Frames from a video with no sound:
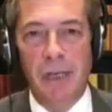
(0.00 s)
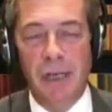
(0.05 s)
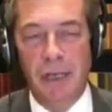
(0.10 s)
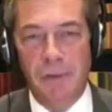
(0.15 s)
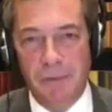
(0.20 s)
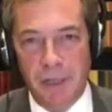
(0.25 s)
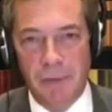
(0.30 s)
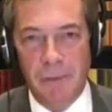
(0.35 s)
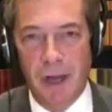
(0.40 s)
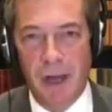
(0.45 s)

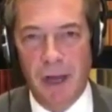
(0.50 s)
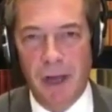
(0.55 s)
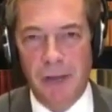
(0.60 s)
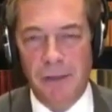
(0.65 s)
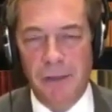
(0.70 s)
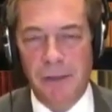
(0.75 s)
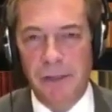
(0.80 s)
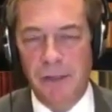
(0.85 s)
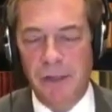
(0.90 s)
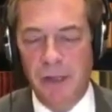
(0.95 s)
of
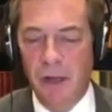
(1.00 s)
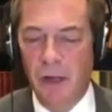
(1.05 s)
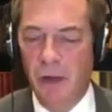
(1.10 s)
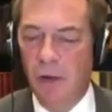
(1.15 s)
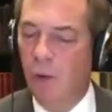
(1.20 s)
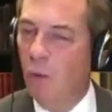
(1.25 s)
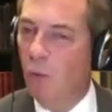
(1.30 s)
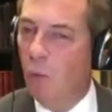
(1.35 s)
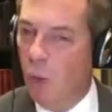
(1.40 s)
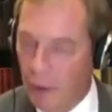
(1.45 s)
demands.
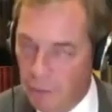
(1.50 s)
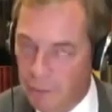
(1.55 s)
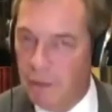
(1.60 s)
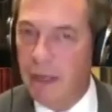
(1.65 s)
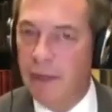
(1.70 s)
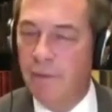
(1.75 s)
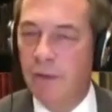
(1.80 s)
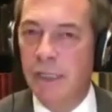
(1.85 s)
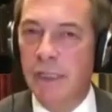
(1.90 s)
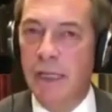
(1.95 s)
One
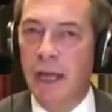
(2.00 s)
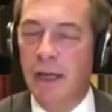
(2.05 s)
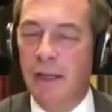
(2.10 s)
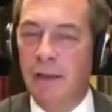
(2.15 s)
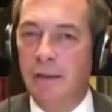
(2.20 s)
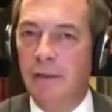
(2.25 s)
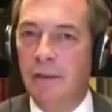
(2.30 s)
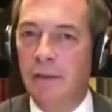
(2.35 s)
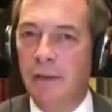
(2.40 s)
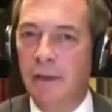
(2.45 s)
thing for certain,